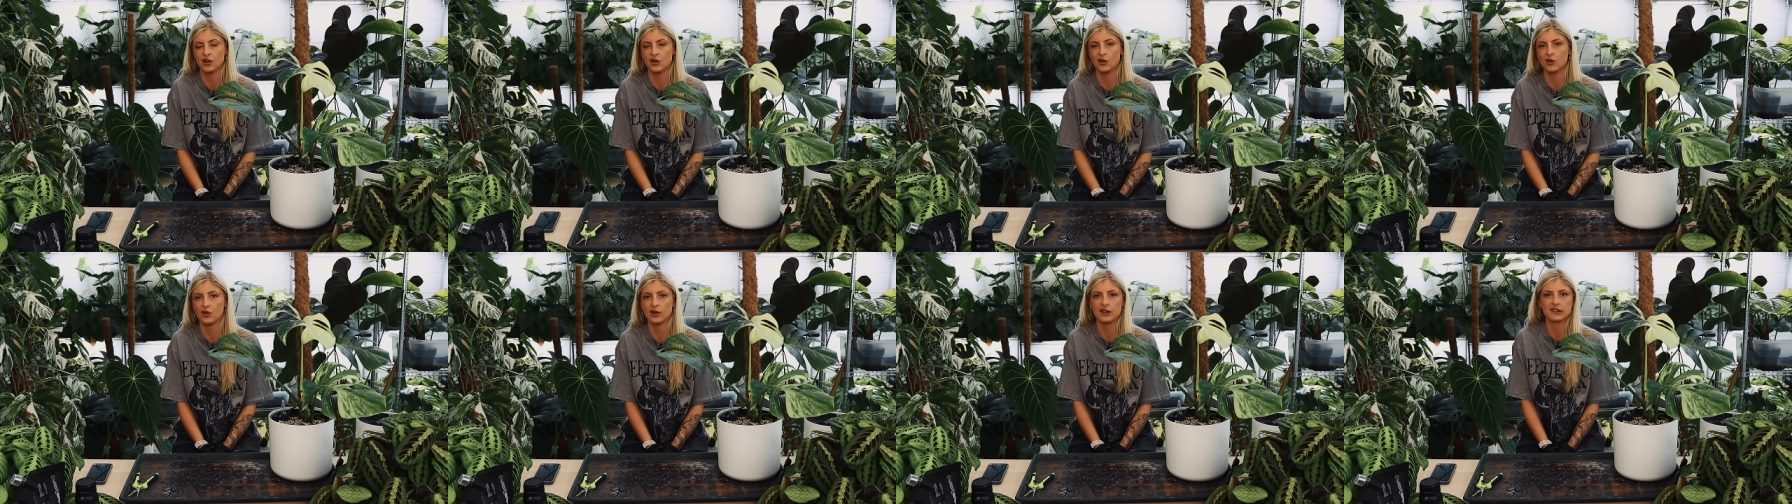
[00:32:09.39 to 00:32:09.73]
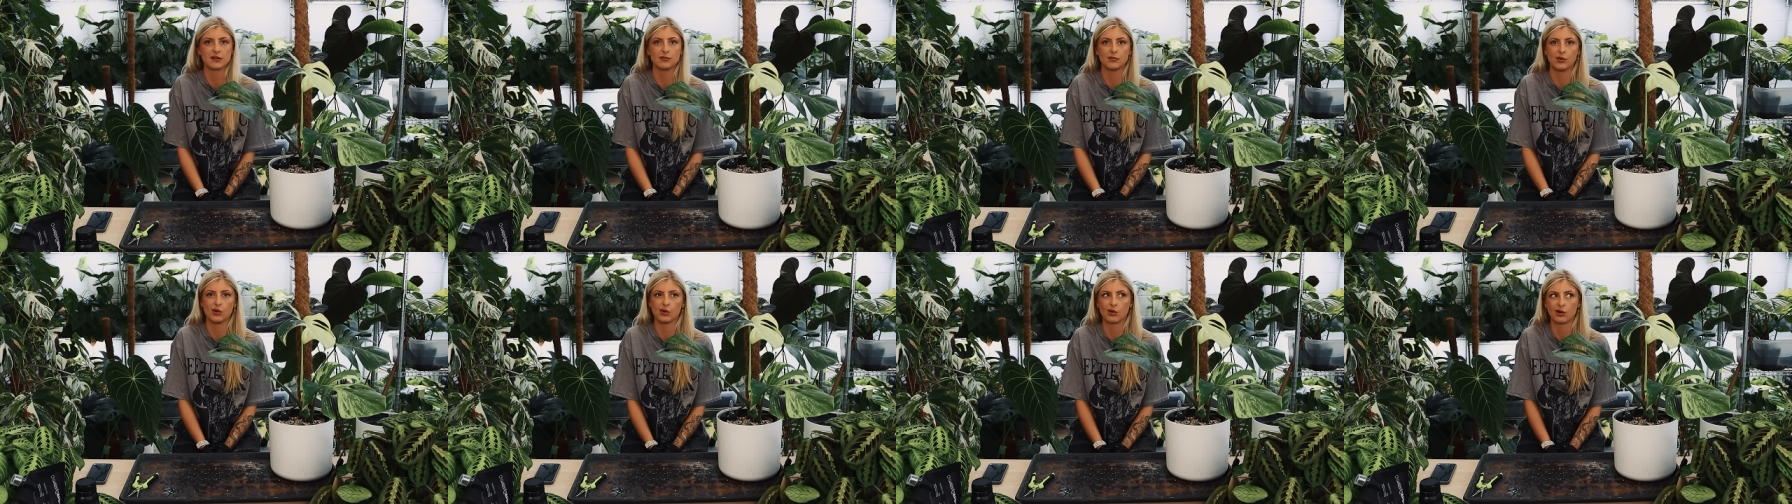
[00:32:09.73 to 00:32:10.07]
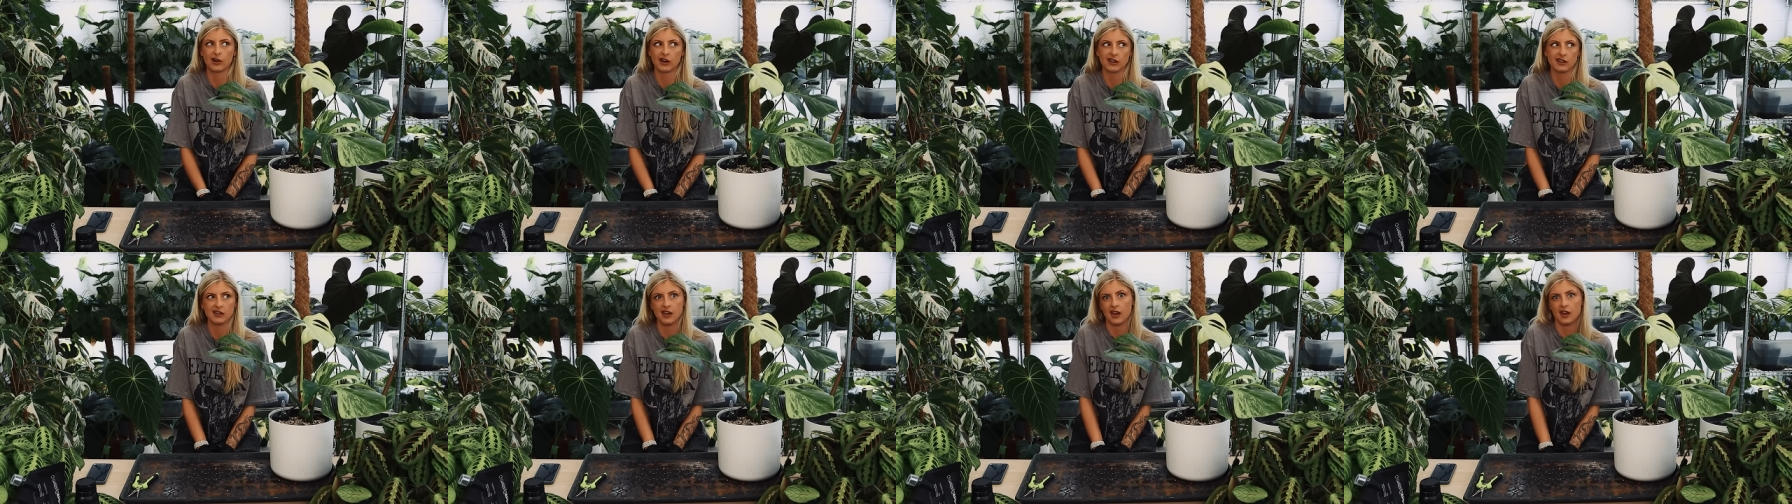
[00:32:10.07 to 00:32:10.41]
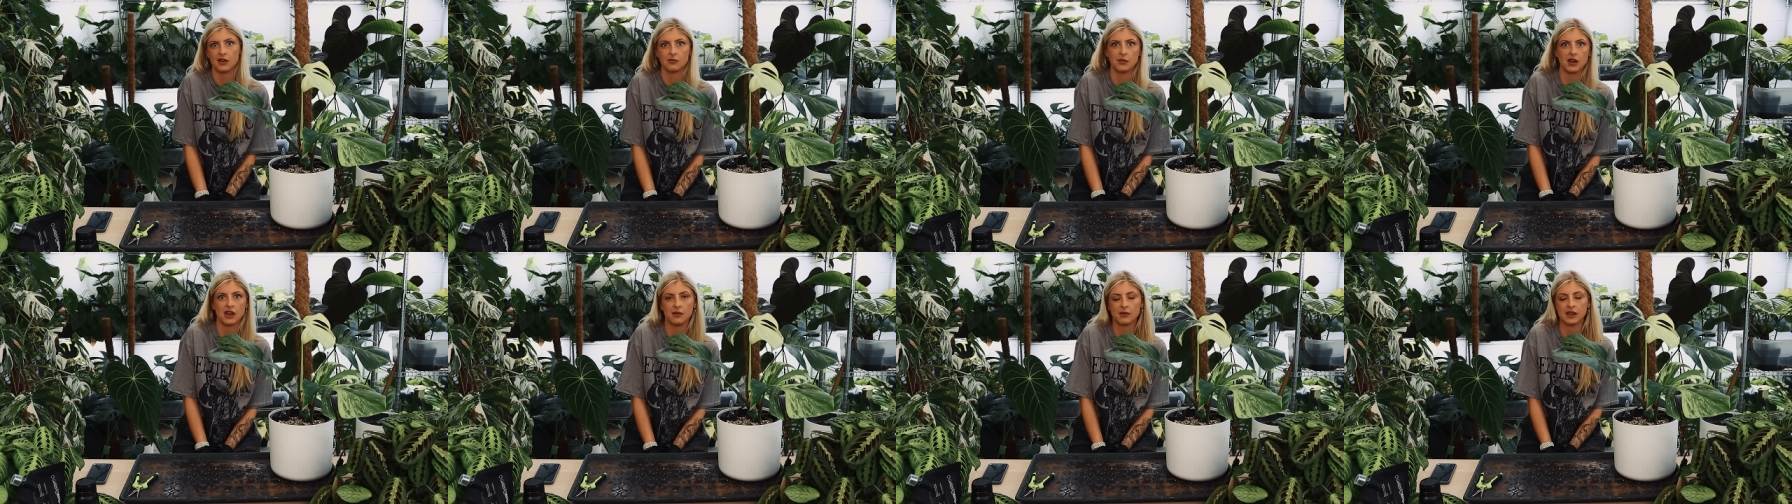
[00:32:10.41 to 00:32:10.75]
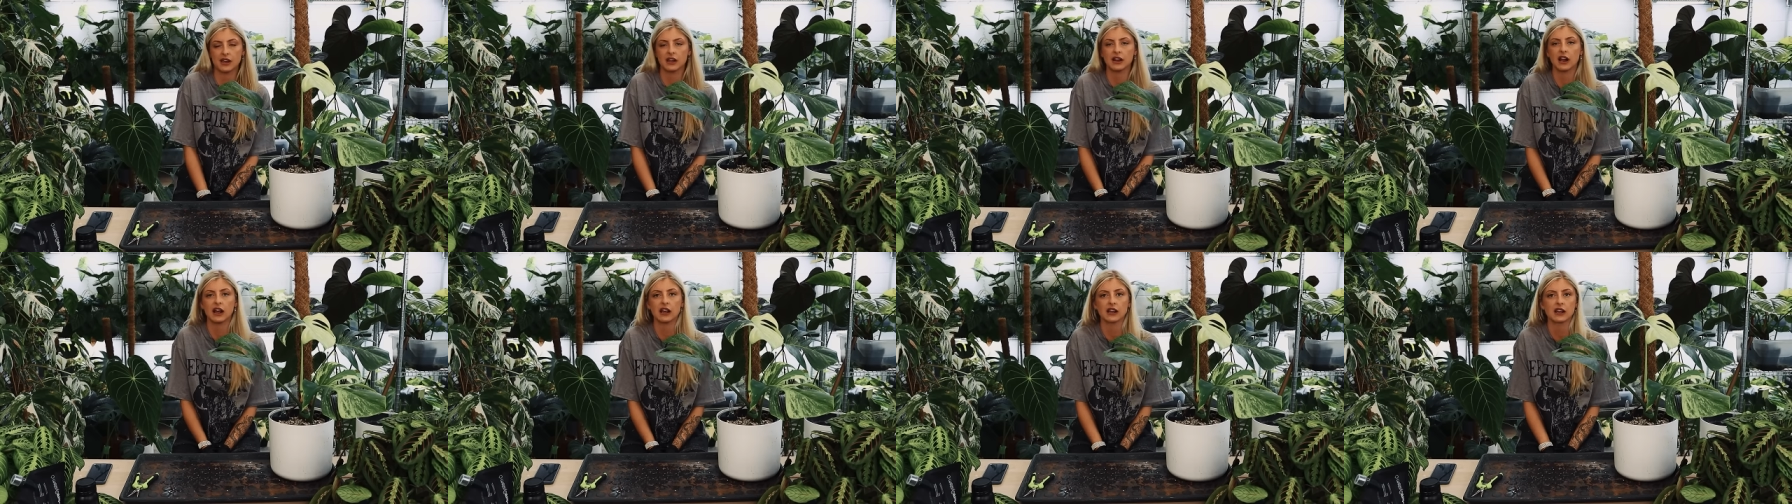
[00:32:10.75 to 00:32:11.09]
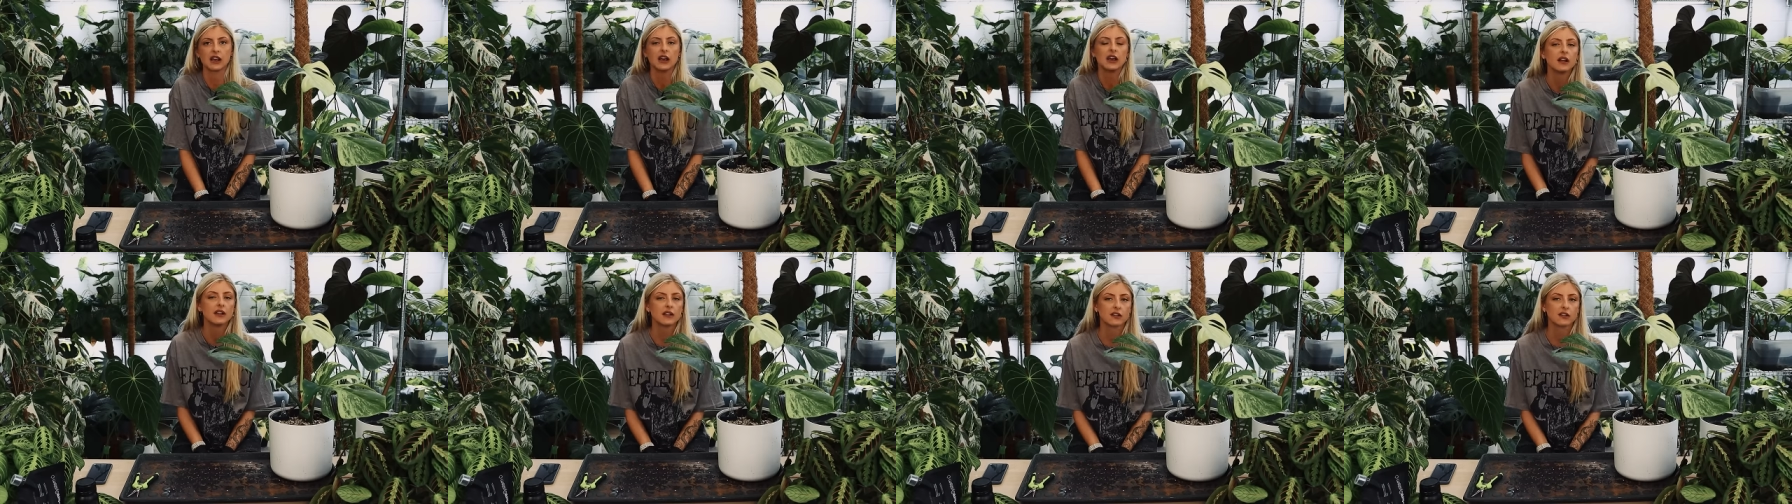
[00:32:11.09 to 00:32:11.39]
know. Is it boring? Yeah, maybe. Like,